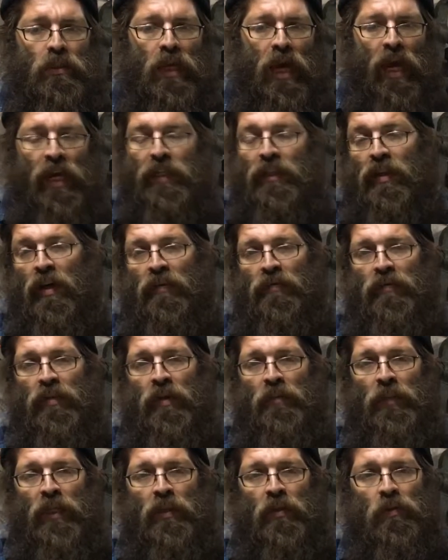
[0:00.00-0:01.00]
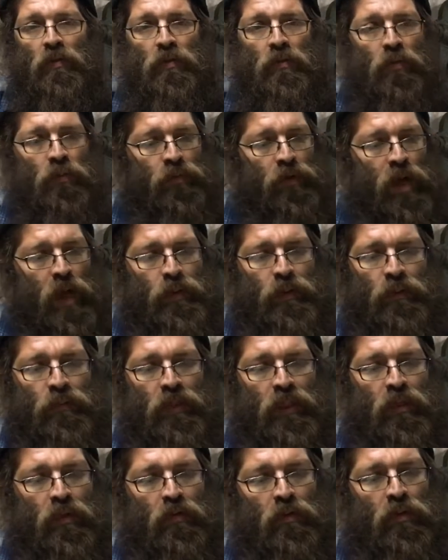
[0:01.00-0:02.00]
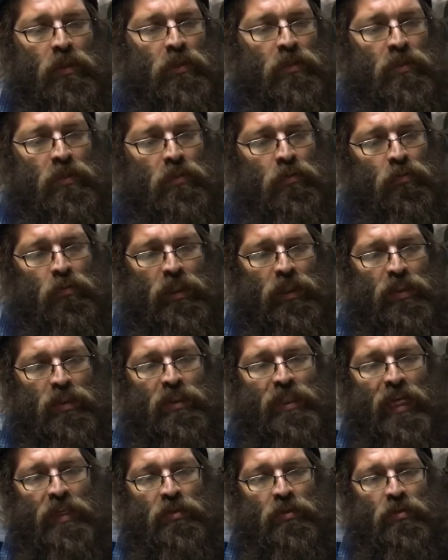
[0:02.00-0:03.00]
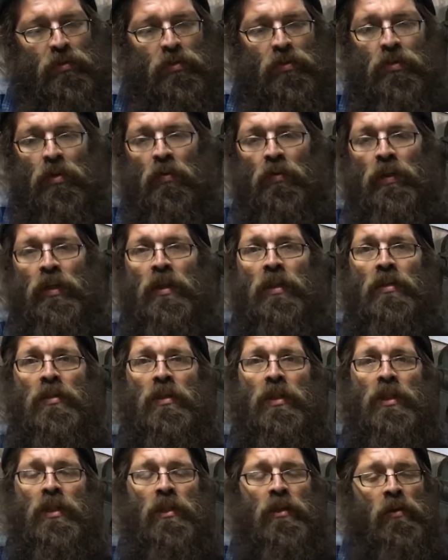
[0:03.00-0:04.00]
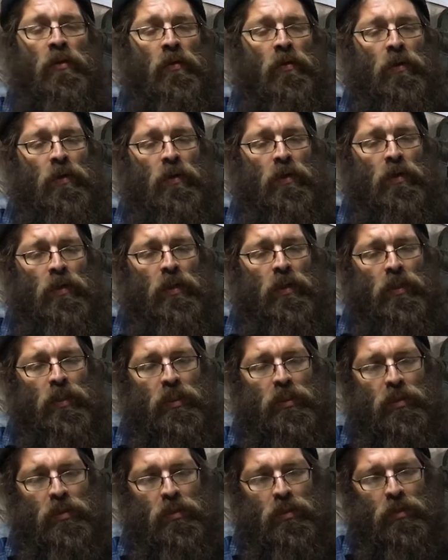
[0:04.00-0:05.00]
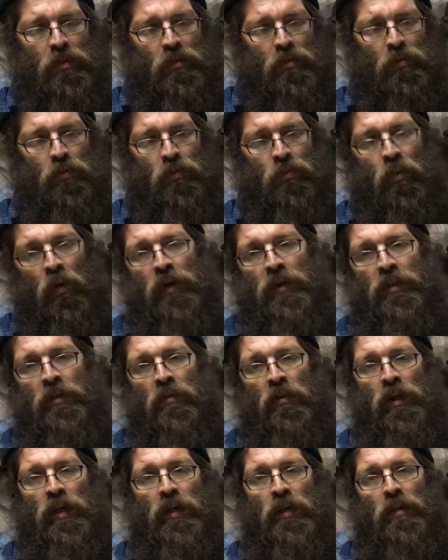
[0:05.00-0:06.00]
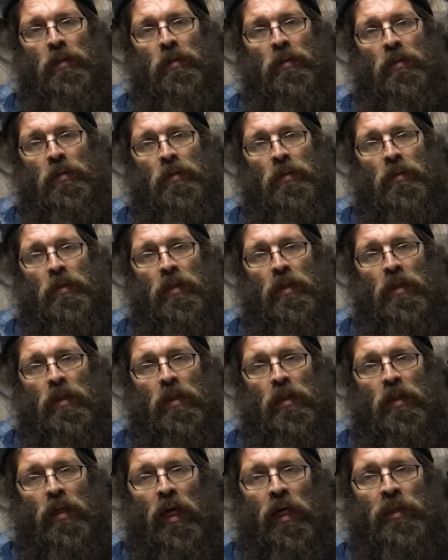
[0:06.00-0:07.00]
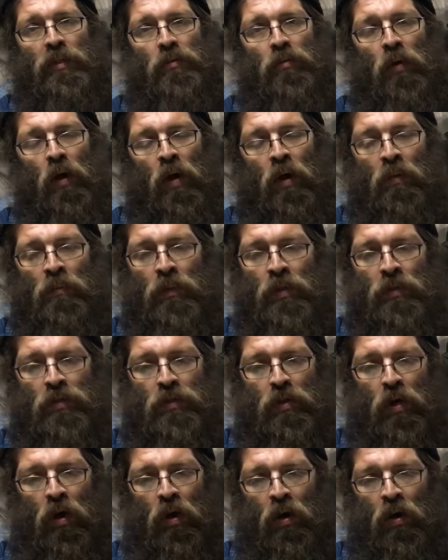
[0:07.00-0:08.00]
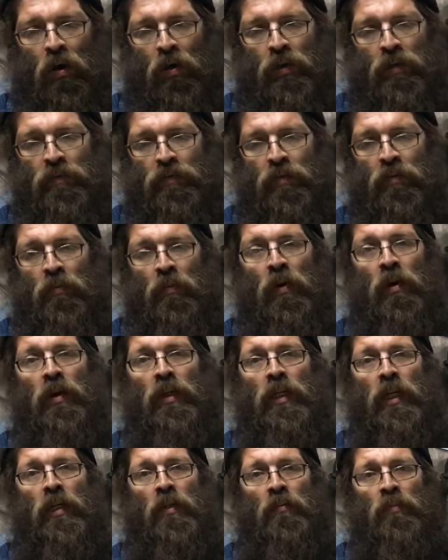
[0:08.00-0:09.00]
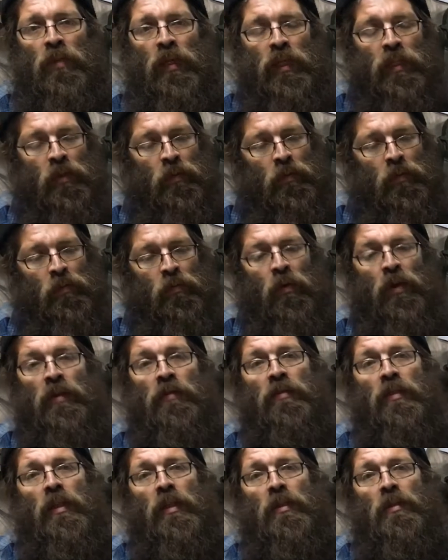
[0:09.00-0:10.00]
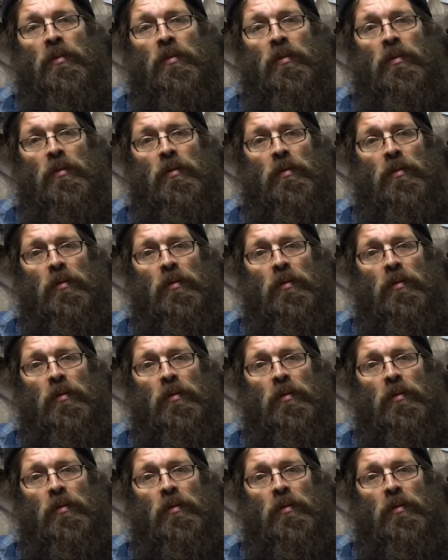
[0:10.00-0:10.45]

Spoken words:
I love them. I go through probably three sets or so at easy here. This is a 220 grit. I do almost all of the work on a blade with one of these.